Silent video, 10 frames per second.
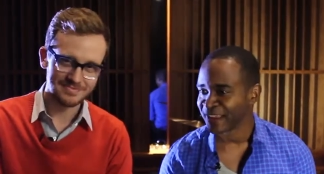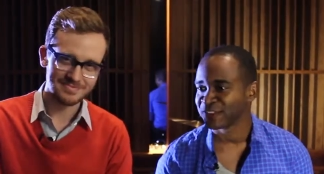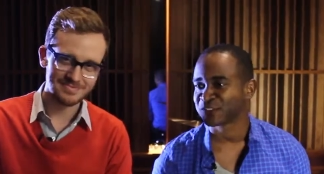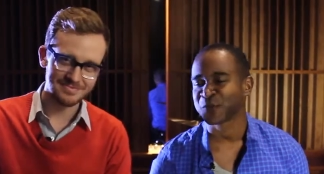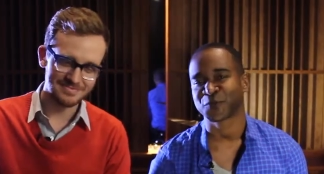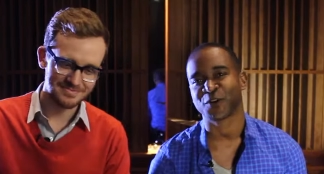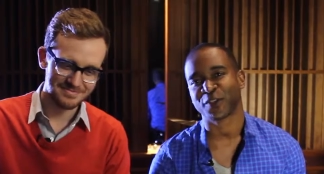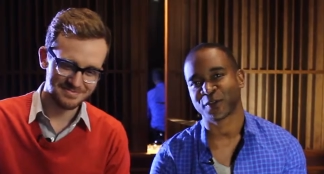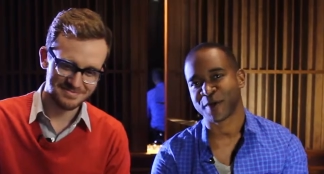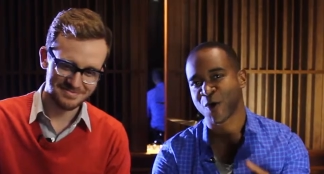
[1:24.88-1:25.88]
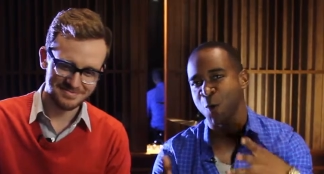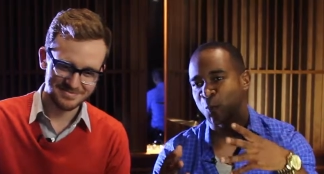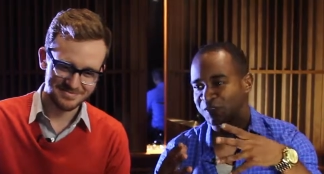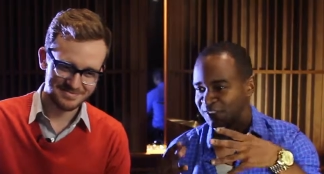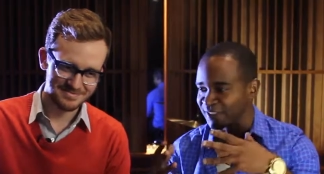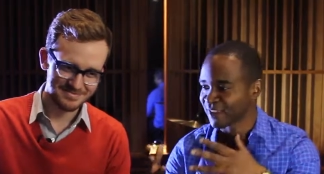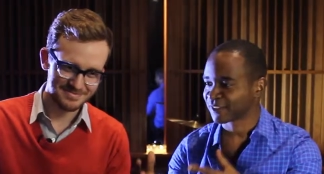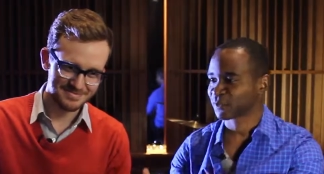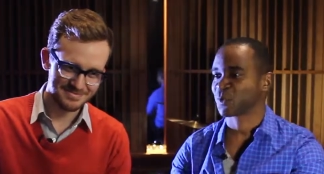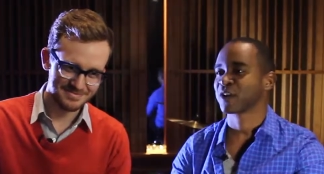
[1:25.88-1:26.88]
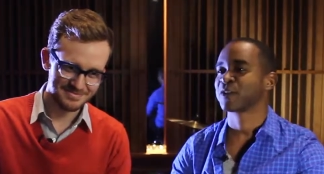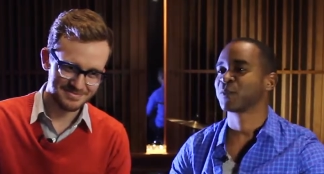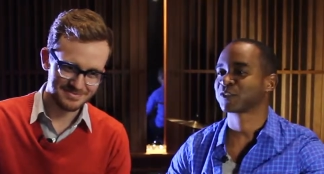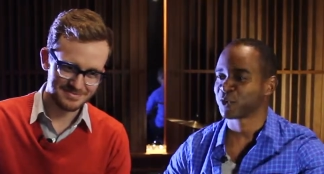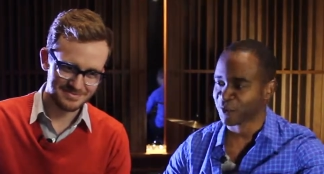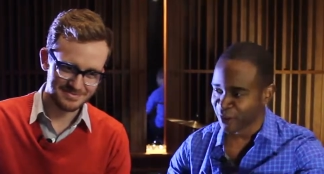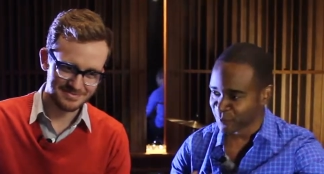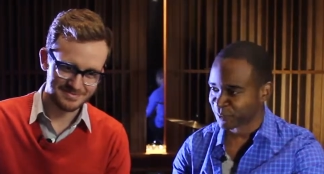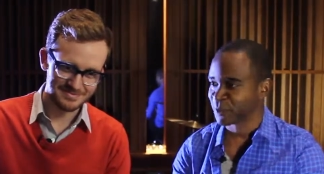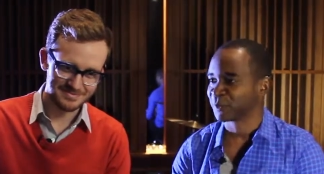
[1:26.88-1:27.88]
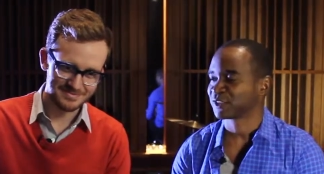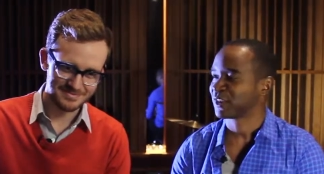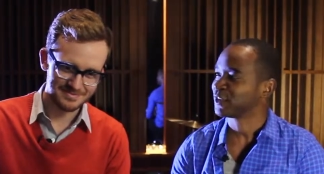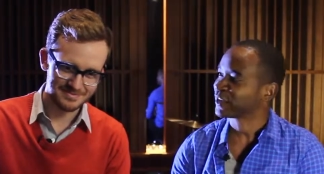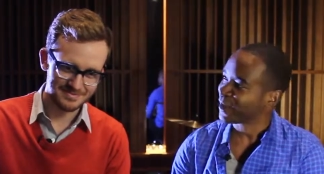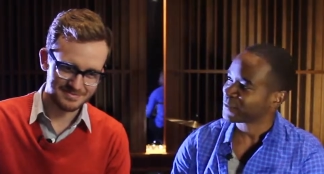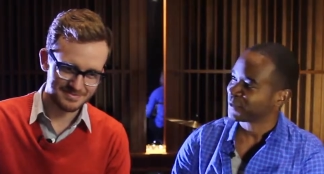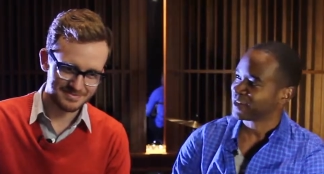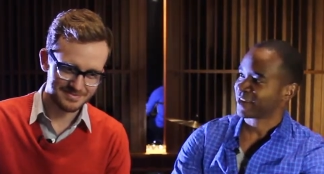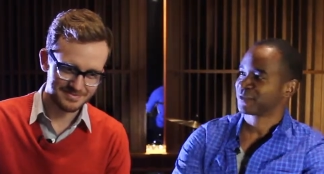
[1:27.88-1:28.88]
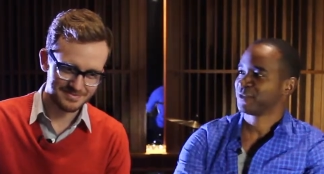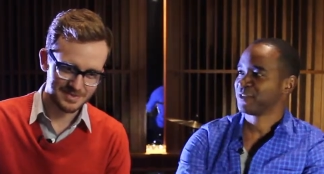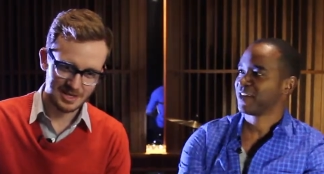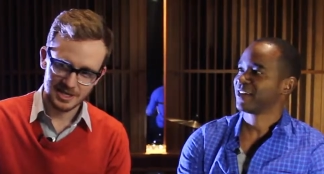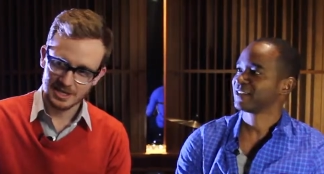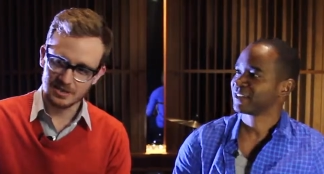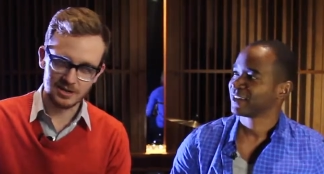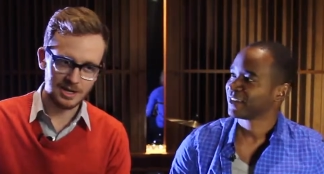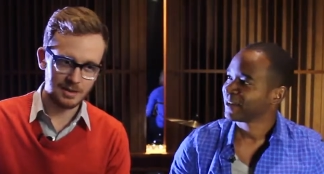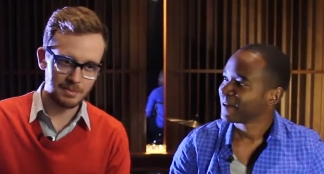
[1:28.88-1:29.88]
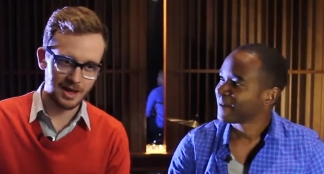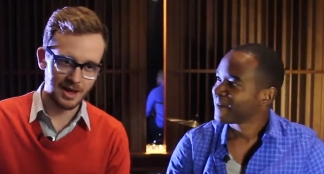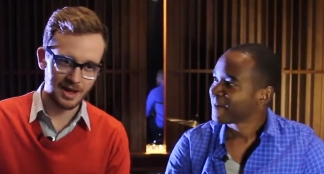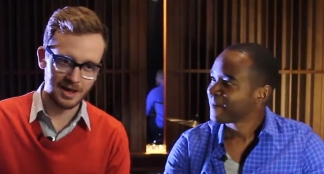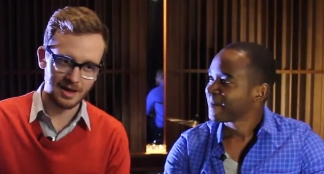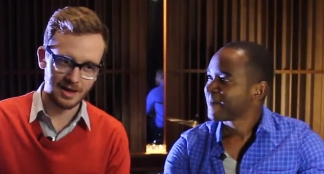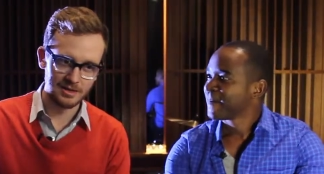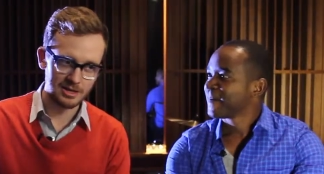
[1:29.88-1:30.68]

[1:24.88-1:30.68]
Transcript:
Speaker 1: and so for all of them at home, what's next? Where what's going on with you? What should they look out for next for you guys?
Speaker 2: Look up uh,